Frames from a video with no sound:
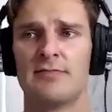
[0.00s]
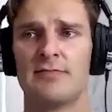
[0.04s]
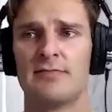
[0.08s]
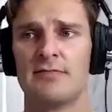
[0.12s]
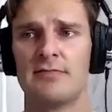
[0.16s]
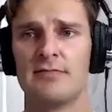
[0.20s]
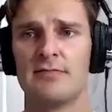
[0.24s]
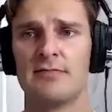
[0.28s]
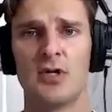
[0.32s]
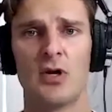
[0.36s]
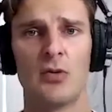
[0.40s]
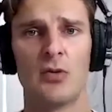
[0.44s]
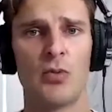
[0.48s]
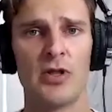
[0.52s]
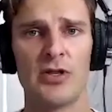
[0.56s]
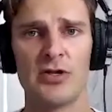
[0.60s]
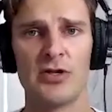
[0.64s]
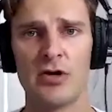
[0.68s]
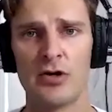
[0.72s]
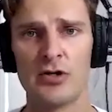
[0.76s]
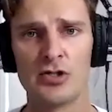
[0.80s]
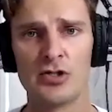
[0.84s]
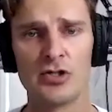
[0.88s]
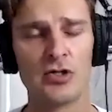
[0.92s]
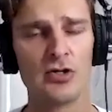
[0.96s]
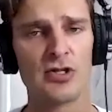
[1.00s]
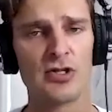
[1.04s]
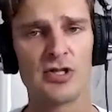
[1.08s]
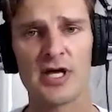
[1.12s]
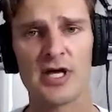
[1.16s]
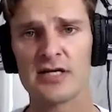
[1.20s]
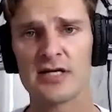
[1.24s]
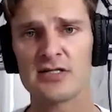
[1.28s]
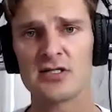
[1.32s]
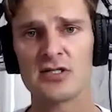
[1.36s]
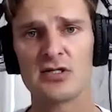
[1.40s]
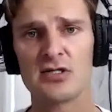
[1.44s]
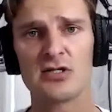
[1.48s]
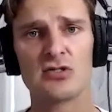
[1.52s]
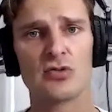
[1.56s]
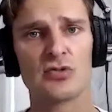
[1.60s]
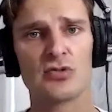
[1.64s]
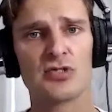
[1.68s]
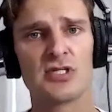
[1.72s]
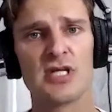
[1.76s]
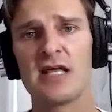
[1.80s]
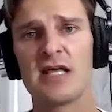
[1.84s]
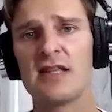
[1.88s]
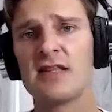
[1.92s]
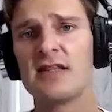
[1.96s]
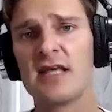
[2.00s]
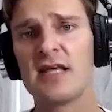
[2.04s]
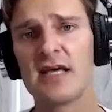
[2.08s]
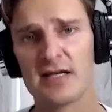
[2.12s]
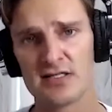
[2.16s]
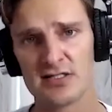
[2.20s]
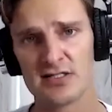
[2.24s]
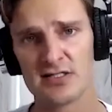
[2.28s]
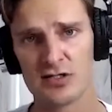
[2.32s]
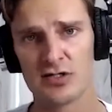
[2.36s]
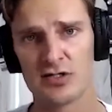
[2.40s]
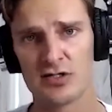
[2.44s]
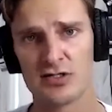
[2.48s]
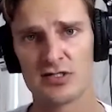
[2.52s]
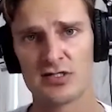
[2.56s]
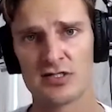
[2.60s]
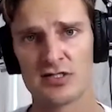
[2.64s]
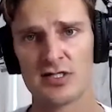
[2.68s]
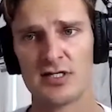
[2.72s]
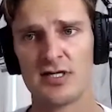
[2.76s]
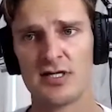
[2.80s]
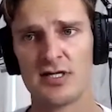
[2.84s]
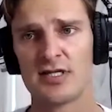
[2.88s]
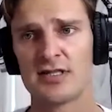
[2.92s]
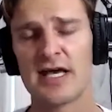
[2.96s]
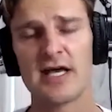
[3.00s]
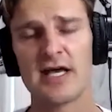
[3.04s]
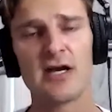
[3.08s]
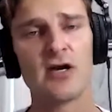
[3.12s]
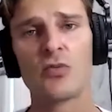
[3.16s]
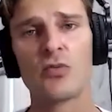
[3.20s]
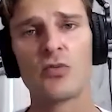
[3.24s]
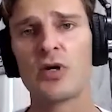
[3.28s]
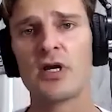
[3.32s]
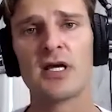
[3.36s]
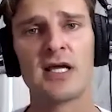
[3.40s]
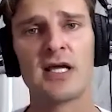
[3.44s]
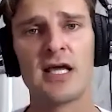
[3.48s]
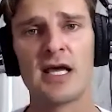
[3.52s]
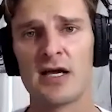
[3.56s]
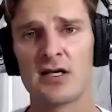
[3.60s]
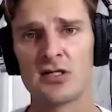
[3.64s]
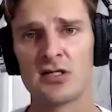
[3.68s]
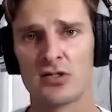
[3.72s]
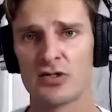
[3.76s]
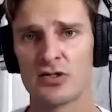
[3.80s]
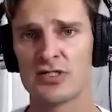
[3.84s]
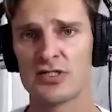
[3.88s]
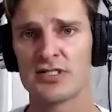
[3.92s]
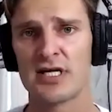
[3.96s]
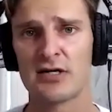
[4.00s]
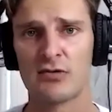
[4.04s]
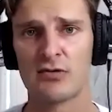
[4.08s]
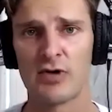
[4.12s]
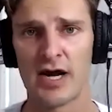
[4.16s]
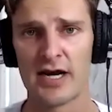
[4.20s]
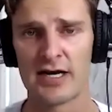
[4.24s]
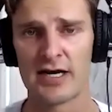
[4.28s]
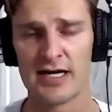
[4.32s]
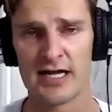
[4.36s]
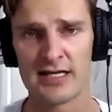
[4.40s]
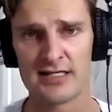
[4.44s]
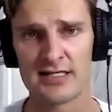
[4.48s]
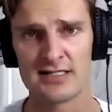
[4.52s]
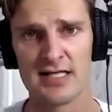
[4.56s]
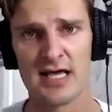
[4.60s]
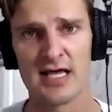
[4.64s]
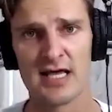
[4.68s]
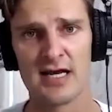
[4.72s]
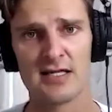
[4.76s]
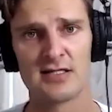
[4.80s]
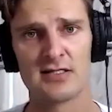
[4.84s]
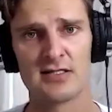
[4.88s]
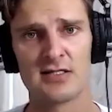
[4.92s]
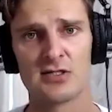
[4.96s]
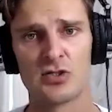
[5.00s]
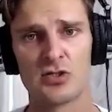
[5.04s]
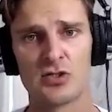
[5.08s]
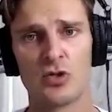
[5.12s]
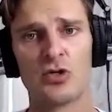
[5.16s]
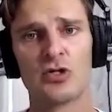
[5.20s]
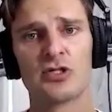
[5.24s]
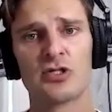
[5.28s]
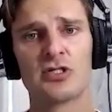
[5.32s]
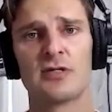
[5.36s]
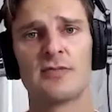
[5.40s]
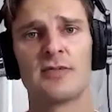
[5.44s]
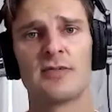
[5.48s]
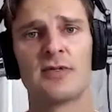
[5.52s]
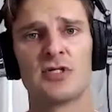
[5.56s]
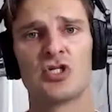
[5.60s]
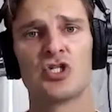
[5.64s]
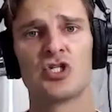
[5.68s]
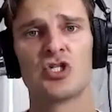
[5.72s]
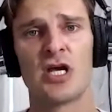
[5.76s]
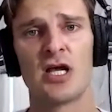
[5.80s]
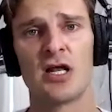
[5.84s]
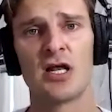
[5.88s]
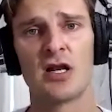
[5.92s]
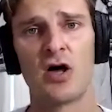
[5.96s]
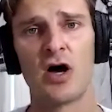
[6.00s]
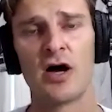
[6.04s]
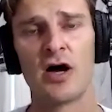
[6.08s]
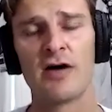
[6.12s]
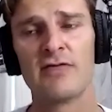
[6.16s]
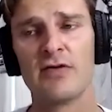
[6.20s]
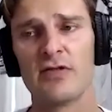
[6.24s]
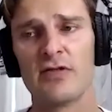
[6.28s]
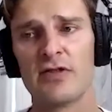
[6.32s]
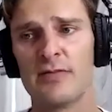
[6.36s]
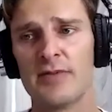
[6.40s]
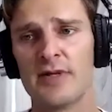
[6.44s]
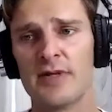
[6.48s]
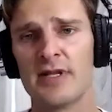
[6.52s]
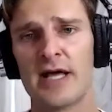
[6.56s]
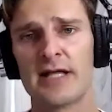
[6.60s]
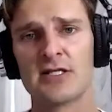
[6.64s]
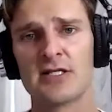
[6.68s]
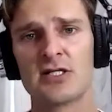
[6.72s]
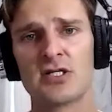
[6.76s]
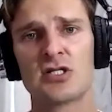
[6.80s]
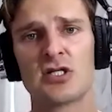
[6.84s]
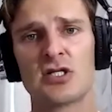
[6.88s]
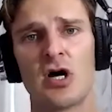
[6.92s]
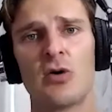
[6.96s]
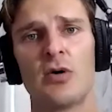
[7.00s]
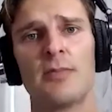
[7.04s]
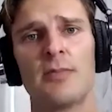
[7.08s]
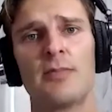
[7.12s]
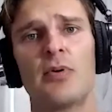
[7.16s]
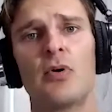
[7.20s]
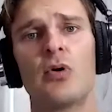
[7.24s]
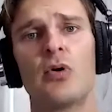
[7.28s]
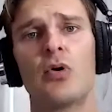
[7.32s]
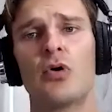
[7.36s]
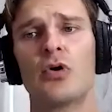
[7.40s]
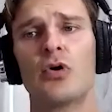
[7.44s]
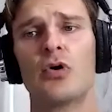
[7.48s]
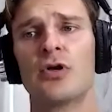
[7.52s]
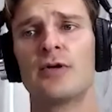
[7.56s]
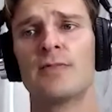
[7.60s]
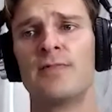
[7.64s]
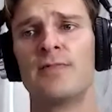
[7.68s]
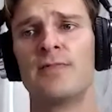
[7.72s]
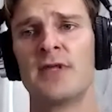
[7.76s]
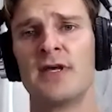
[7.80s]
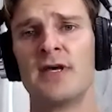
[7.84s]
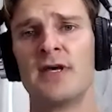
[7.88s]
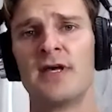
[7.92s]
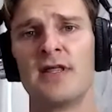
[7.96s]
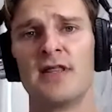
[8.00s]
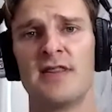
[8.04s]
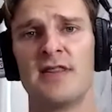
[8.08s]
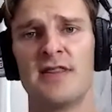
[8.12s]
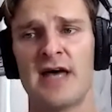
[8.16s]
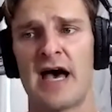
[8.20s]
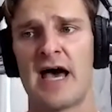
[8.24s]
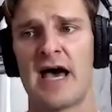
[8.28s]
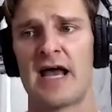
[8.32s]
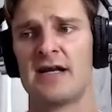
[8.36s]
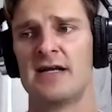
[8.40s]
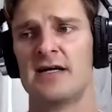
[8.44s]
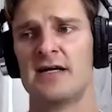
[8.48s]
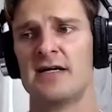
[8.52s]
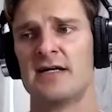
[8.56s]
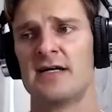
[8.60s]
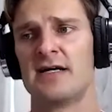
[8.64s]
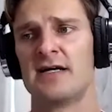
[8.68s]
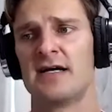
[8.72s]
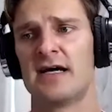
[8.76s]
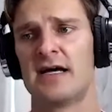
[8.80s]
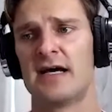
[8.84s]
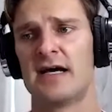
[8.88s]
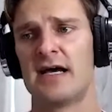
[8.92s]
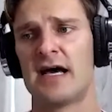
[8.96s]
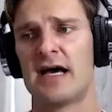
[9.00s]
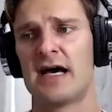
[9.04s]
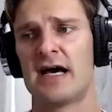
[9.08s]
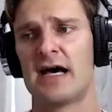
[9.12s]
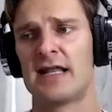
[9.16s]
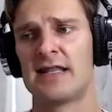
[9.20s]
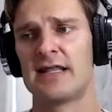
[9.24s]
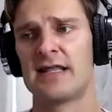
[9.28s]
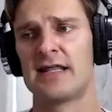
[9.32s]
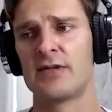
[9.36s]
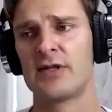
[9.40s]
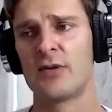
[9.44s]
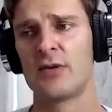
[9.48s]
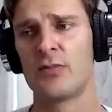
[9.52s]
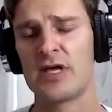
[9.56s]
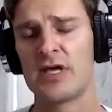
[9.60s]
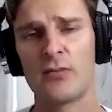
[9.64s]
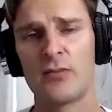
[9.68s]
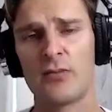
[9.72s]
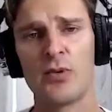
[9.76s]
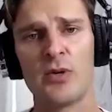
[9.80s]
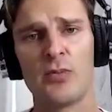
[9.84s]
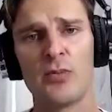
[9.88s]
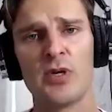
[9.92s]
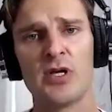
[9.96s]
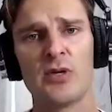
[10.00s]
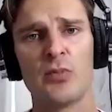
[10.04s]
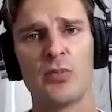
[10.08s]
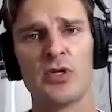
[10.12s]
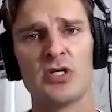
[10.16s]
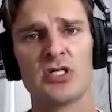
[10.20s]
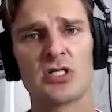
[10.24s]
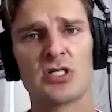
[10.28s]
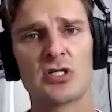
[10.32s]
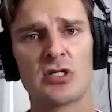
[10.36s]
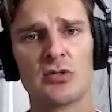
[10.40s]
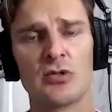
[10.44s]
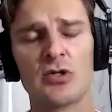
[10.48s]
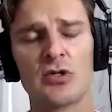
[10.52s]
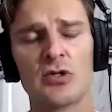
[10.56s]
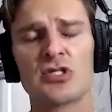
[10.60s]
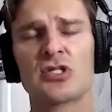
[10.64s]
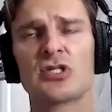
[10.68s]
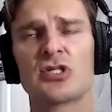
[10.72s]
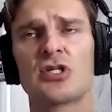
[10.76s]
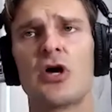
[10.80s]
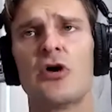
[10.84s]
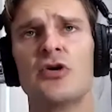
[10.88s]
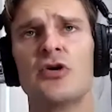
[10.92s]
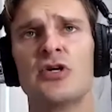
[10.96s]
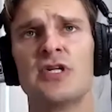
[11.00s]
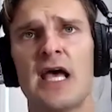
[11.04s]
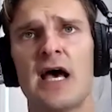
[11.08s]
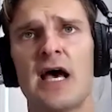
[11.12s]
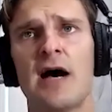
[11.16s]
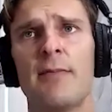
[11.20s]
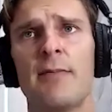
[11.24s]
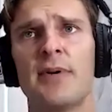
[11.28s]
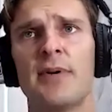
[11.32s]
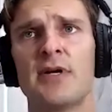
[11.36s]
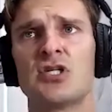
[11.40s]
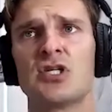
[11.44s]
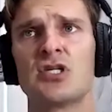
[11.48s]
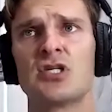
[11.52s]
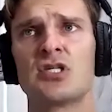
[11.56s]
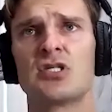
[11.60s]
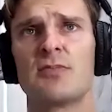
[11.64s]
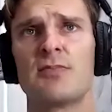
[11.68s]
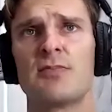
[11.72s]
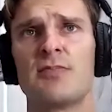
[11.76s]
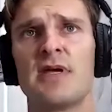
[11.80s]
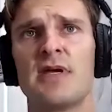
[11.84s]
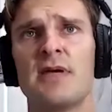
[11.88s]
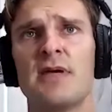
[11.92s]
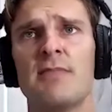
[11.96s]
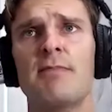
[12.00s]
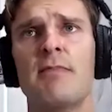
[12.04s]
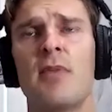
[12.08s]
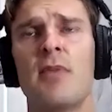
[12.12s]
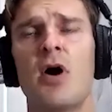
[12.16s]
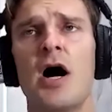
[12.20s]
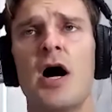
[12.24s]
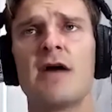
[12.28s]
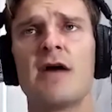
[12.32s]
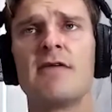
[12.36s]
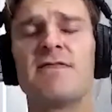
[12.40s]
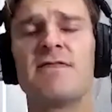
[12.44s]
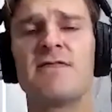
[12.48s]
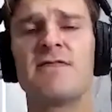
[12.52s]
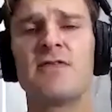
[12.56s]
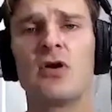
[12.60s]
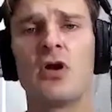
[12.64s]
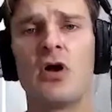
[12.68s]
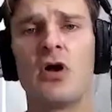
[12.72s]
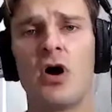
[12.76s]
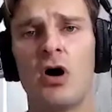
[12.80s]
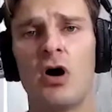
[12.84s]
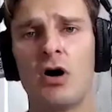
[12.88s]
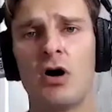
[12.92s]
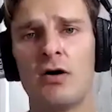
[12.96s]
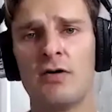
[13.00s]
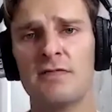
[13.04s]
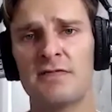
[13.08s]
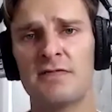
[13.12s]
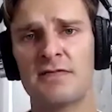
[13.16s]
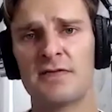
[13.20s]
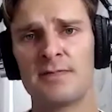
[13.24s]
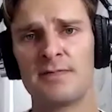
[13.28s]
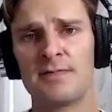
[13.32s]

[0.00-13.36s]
whether you own 2,000 units or 10,000 units, they don't really care as long as their granddad's there to talk to them and share life with them. And that's so important that we not slow down, but just be mindful of